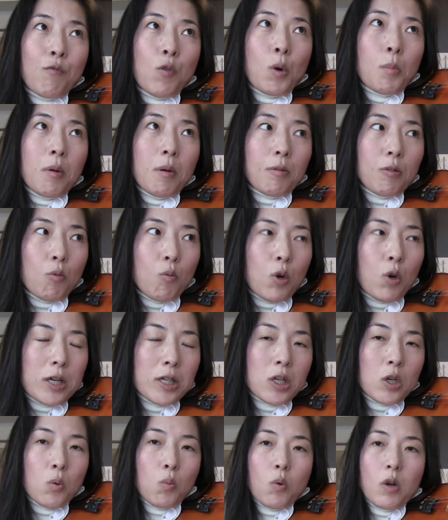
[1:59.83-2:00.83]
form of
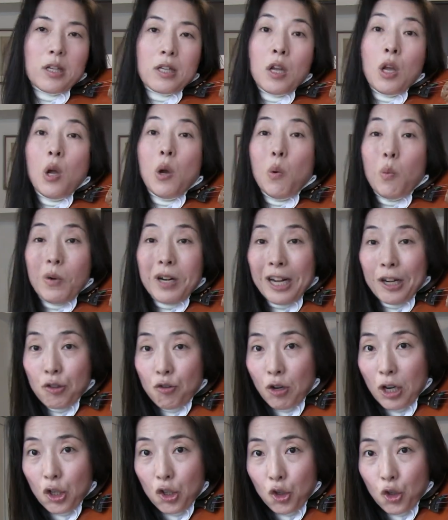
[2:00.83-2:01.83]
question was when I
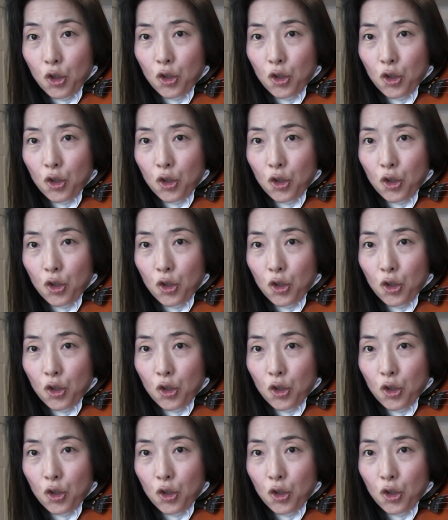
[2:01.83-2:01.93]
try to